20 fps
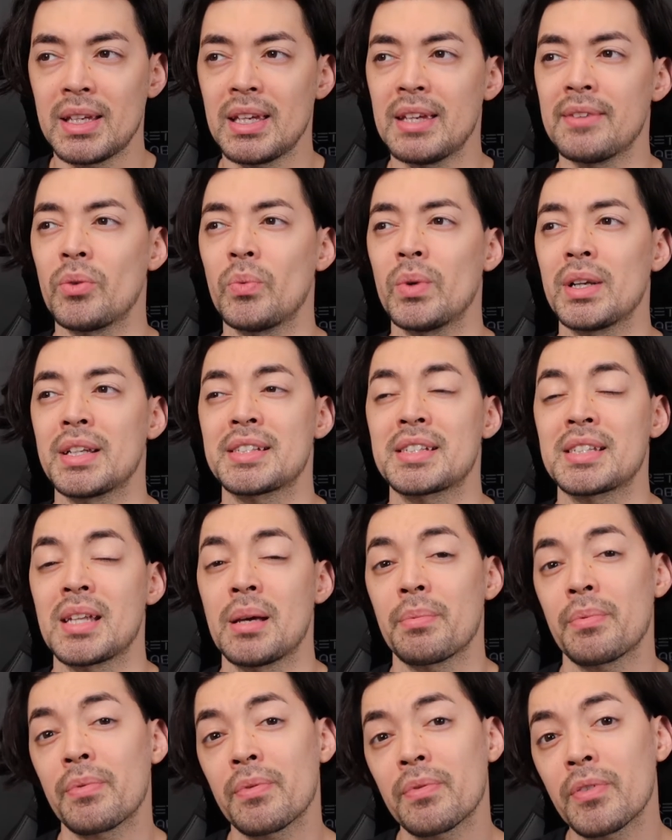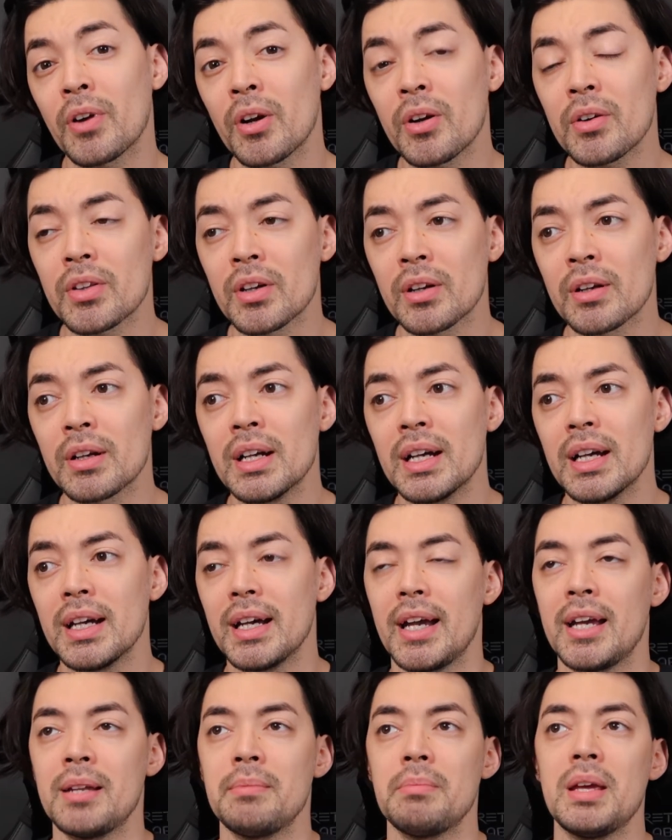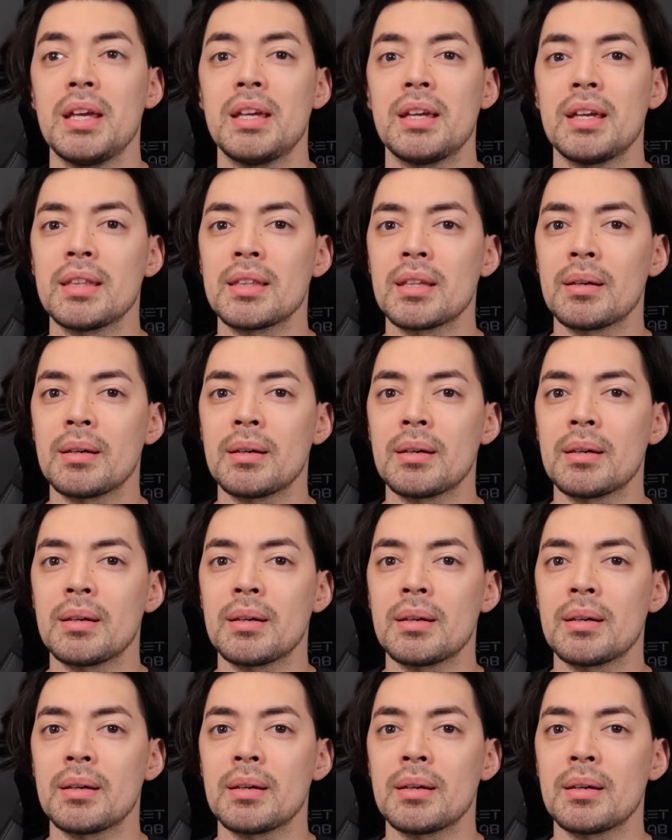even went a step further and making